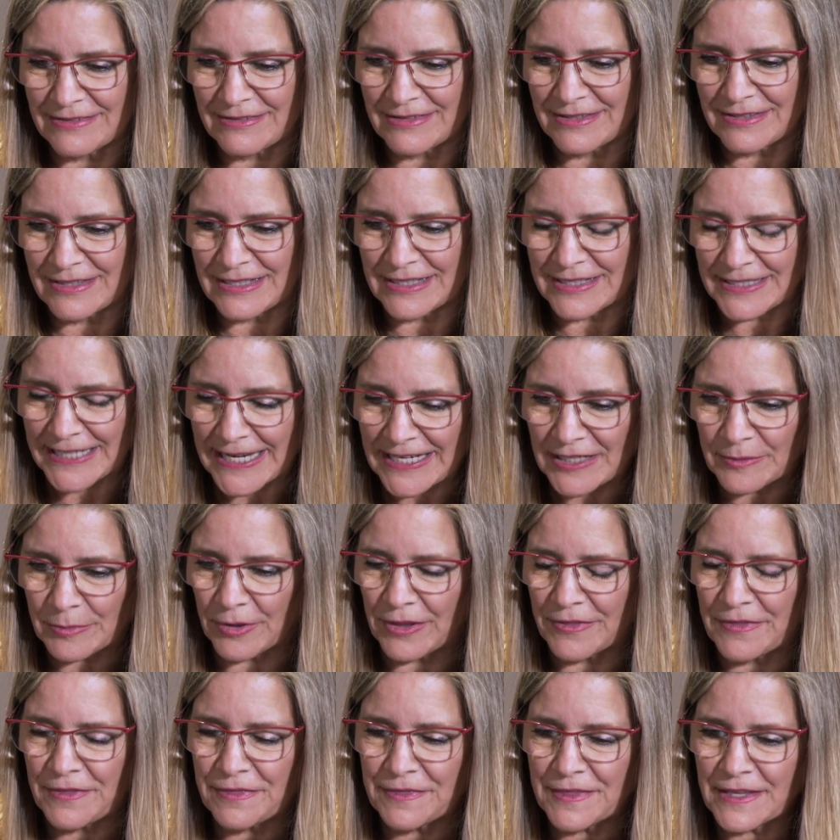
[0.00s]

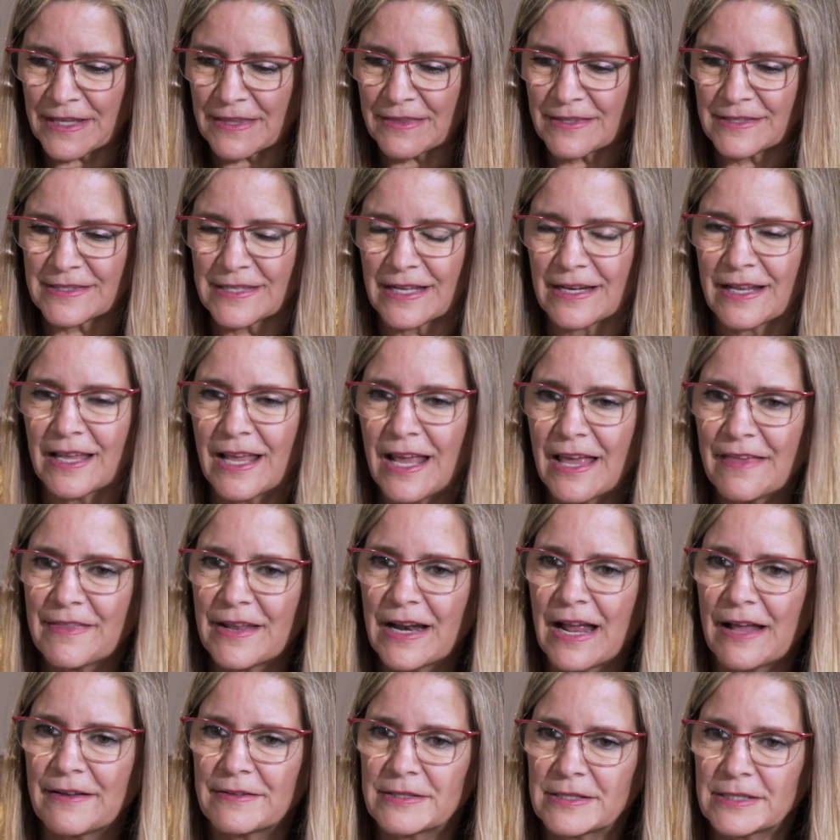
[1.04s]
sustainable. And the thing is that
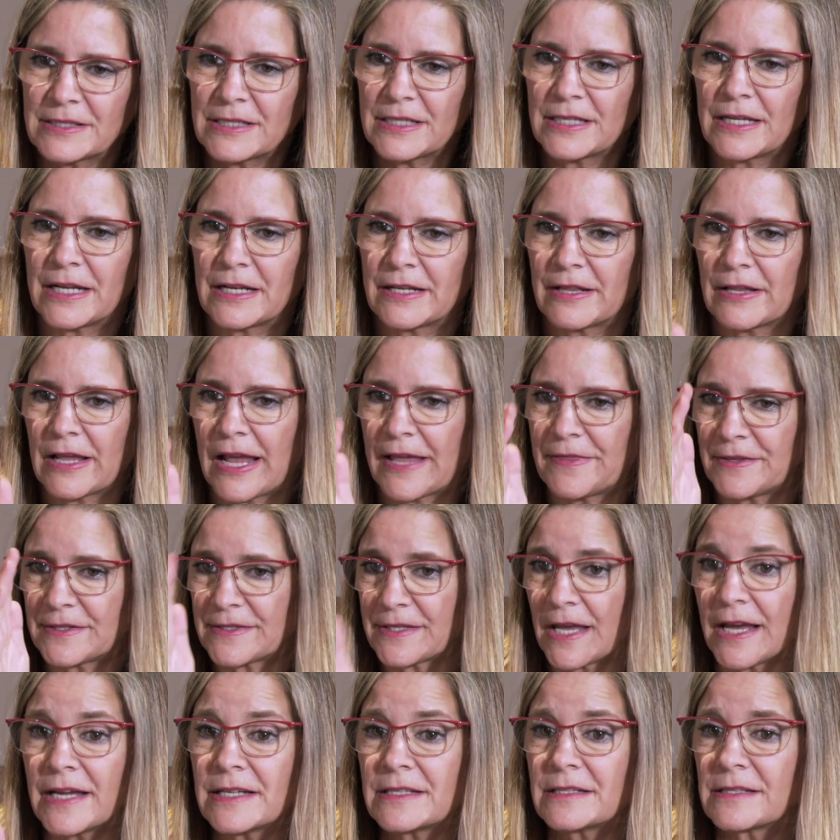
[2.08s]
I see, and the
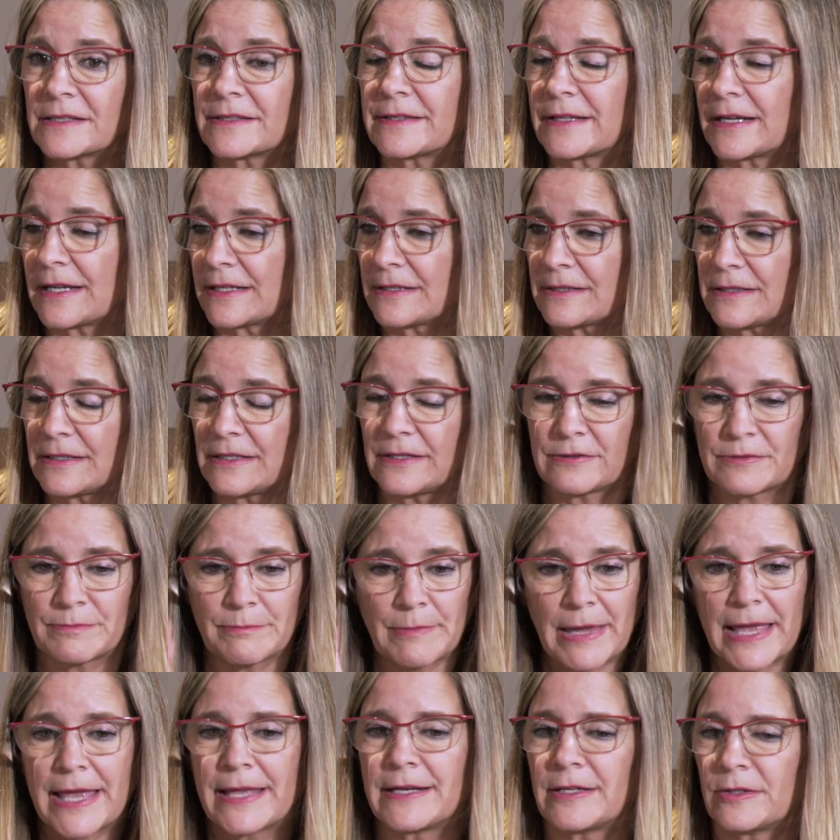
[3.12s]
scientists that I see, they're
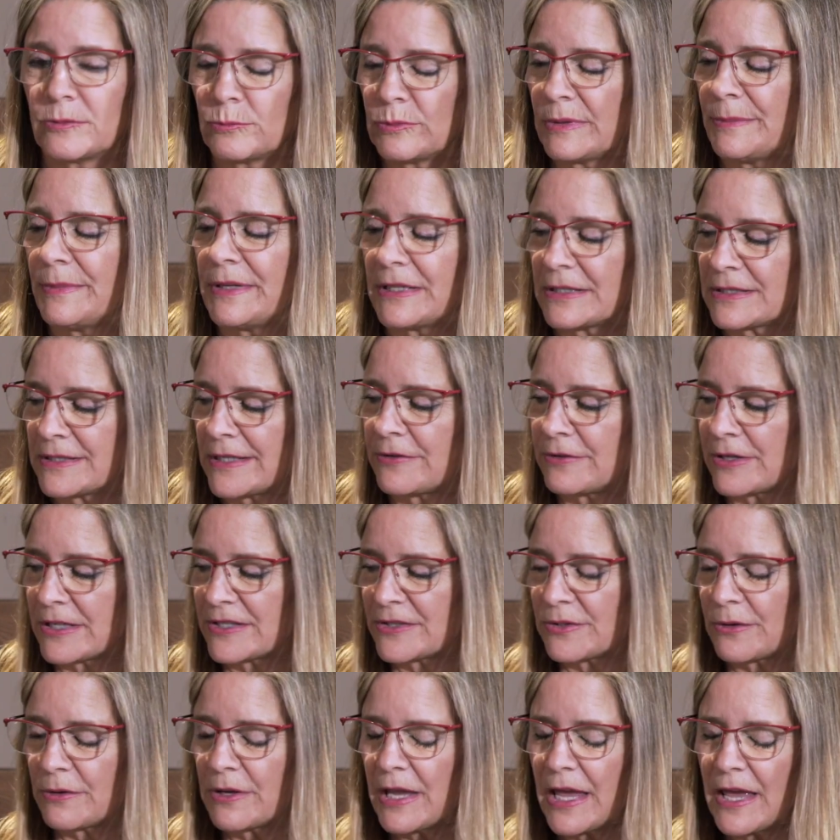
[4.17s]
men and women, etc.
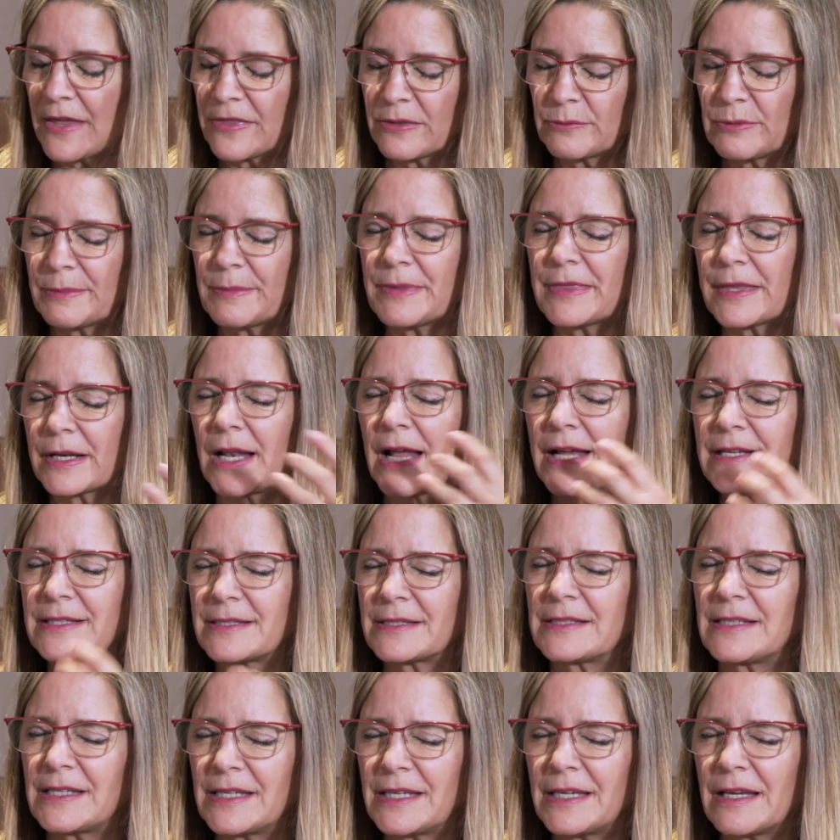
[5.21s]
Mm-hmm. So the women that I
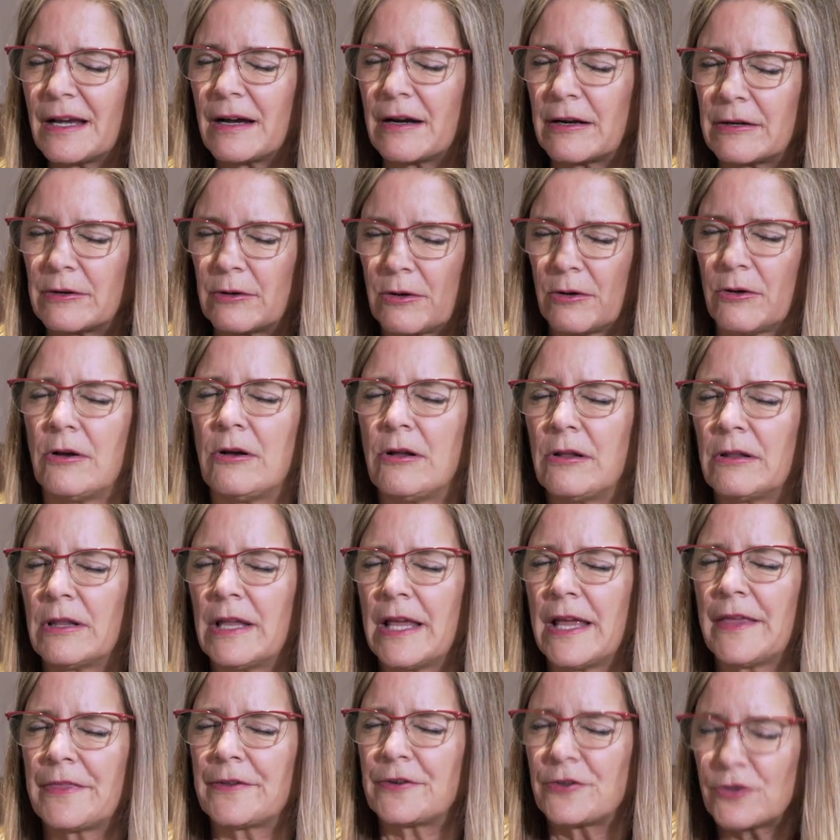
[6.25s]
see
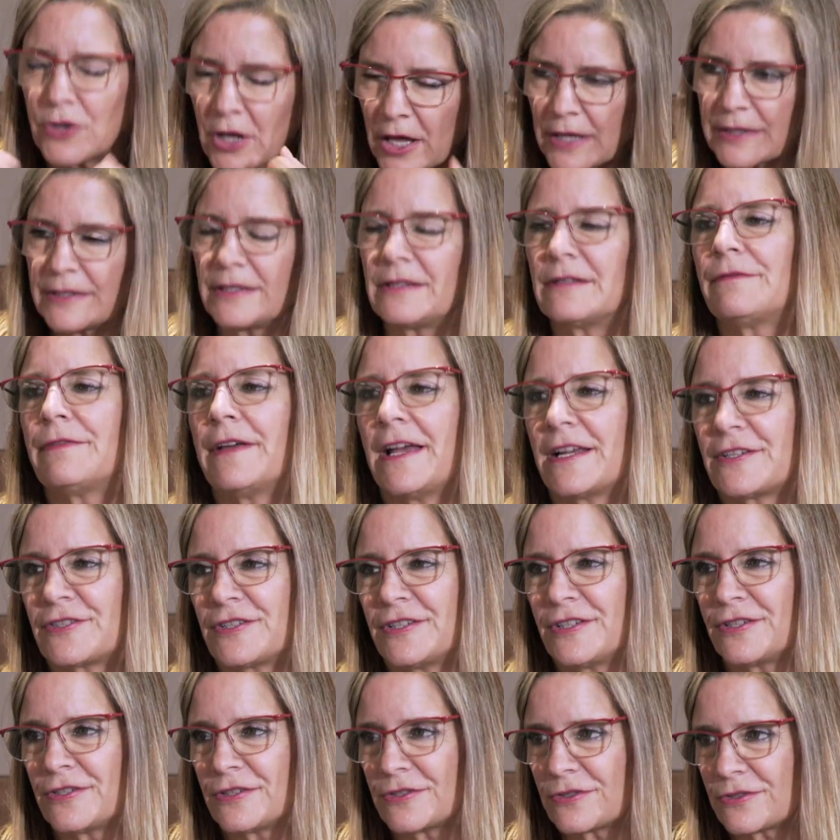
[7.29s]
they're not in the
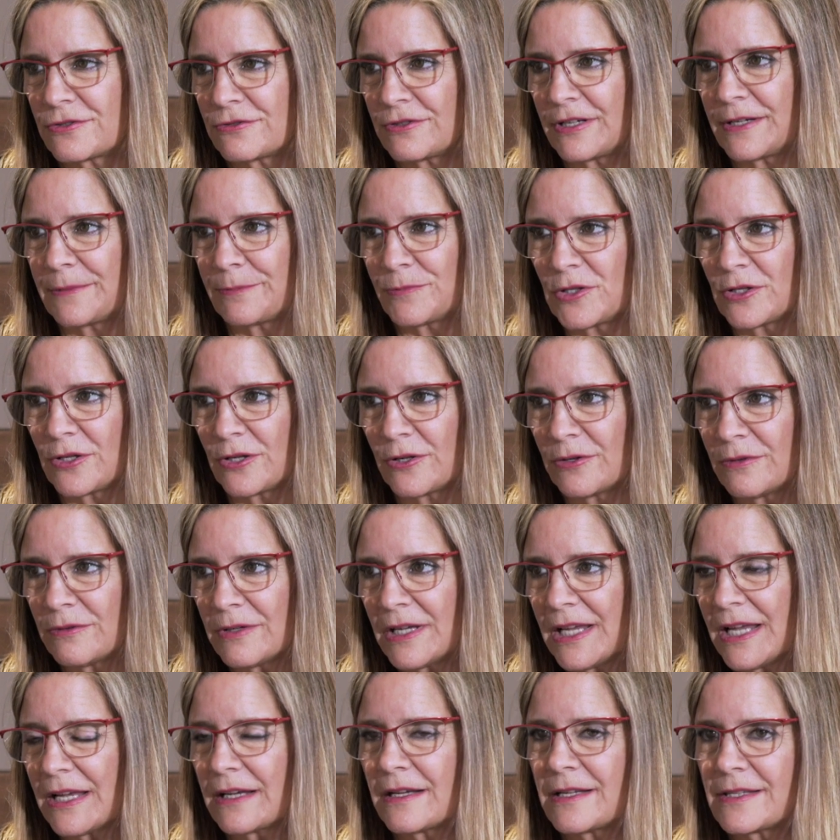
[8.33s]
fashion industry,
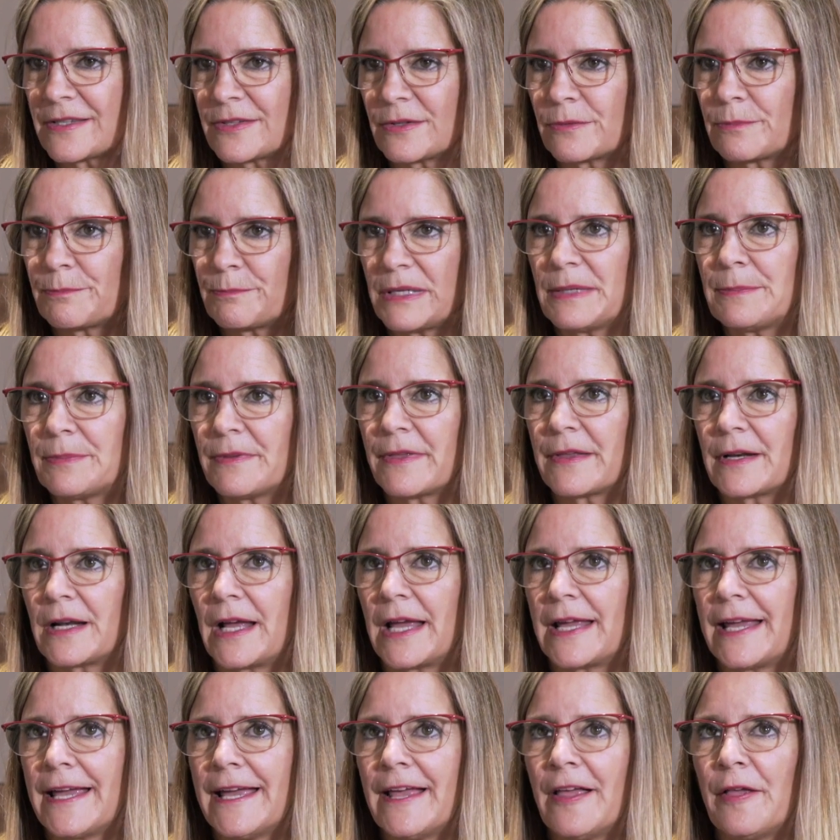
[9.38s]
because the people that
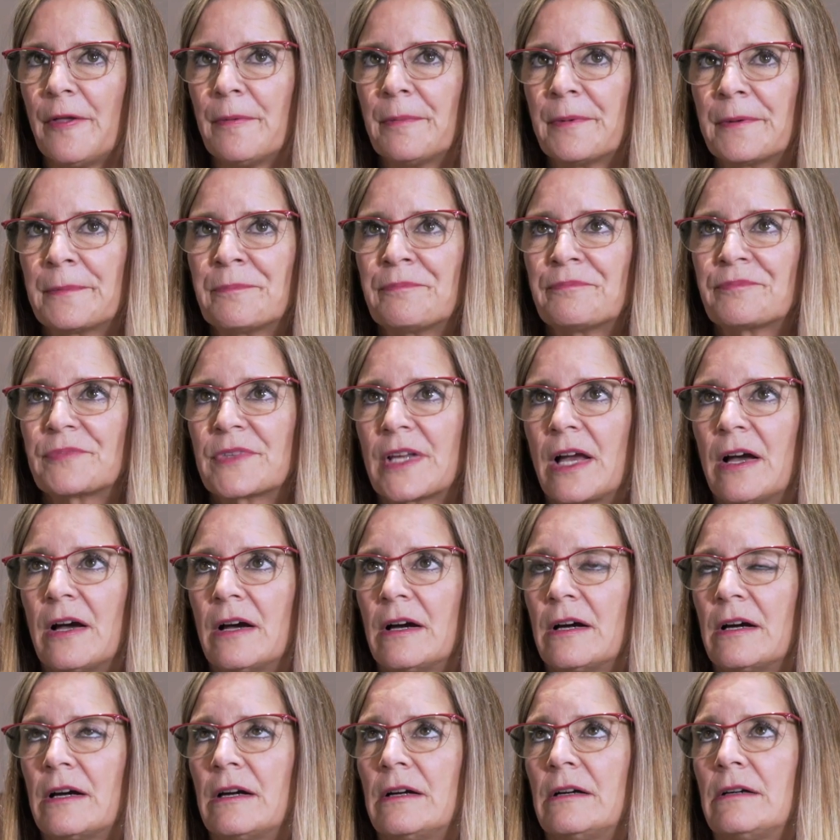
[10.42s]
I help
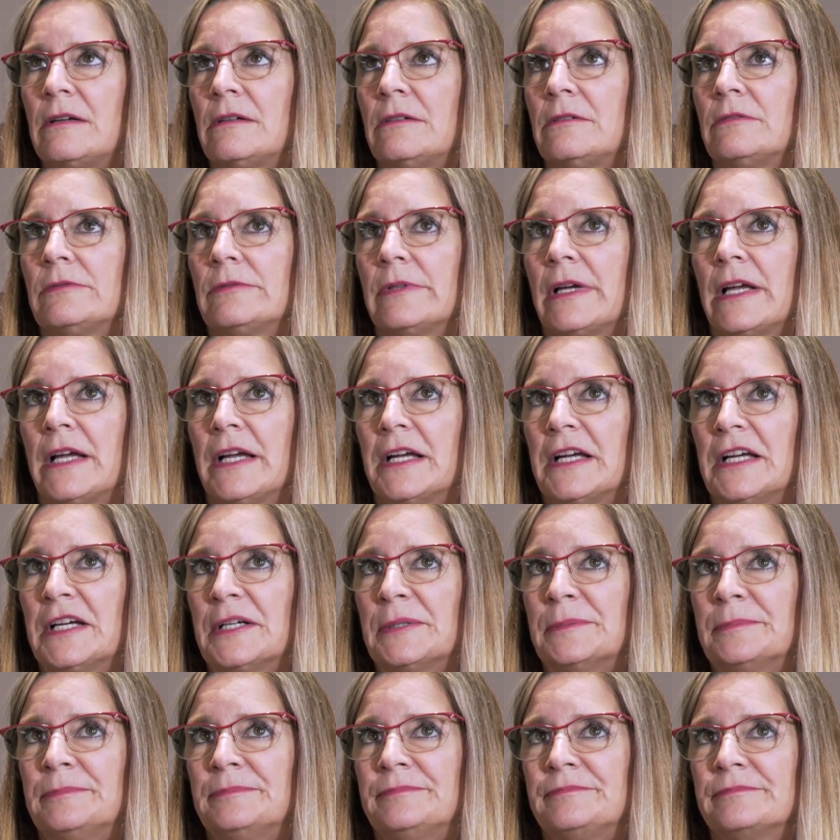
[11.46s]
are,
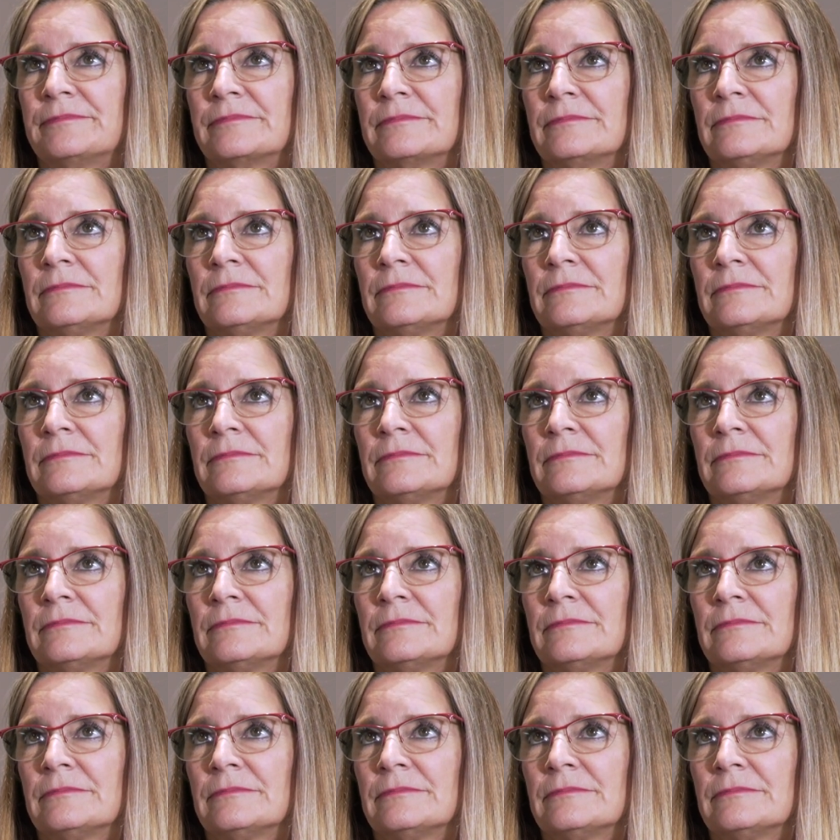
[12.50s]
I